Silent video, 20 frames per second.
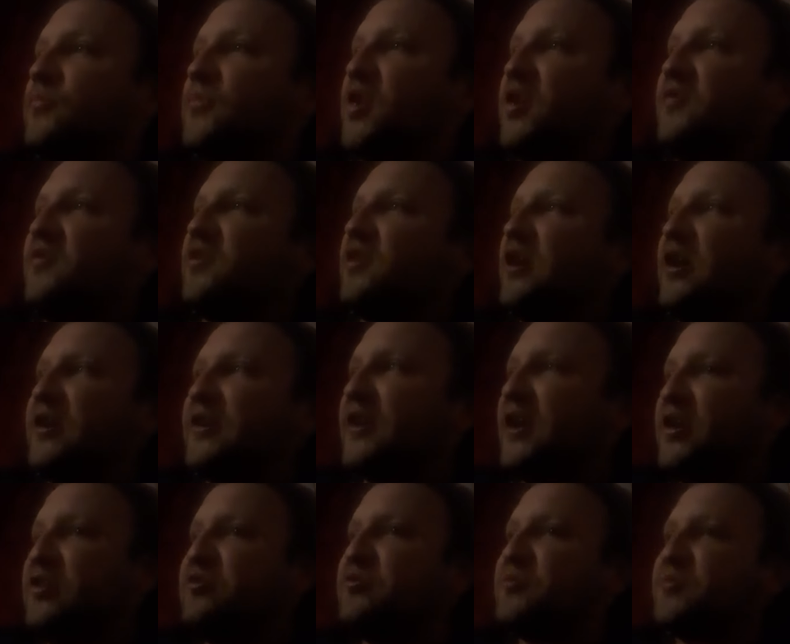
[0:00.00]
Even
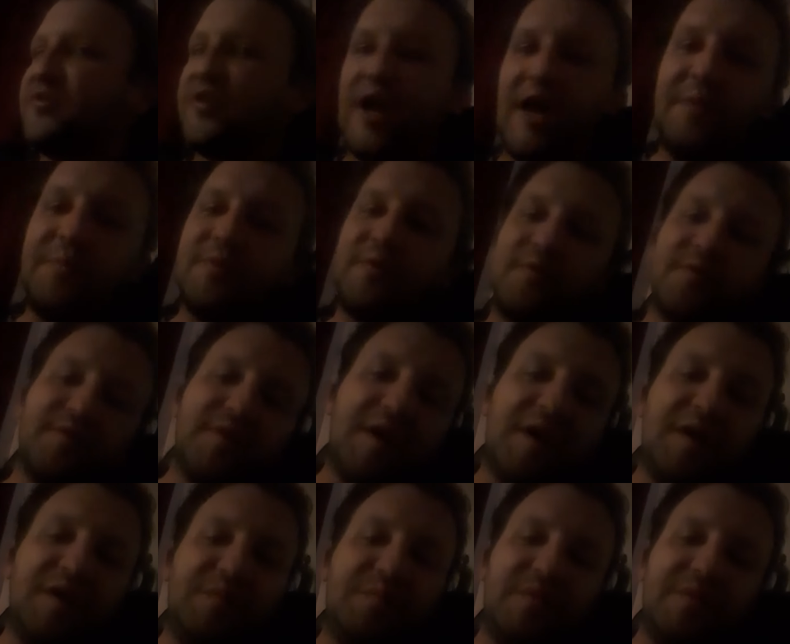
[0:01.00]
Archangel Gabriel
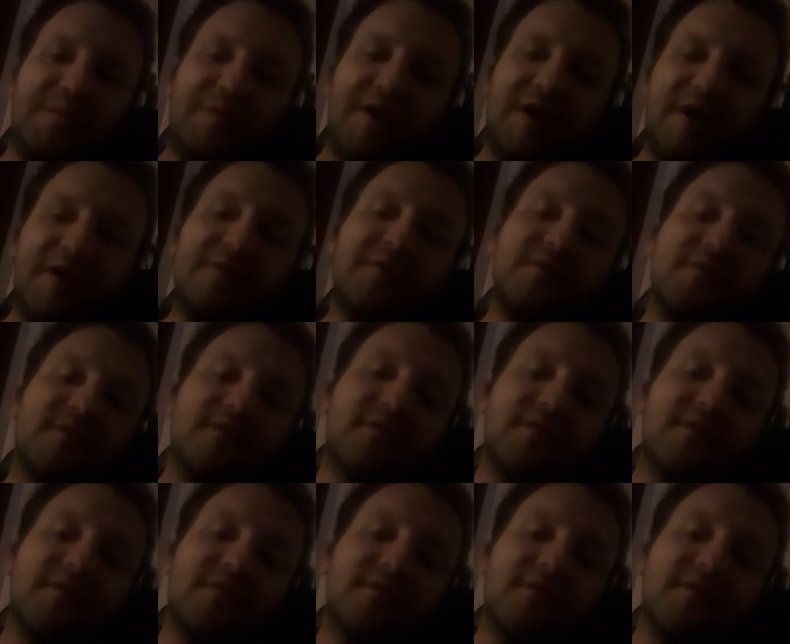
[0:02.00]
came to me, man,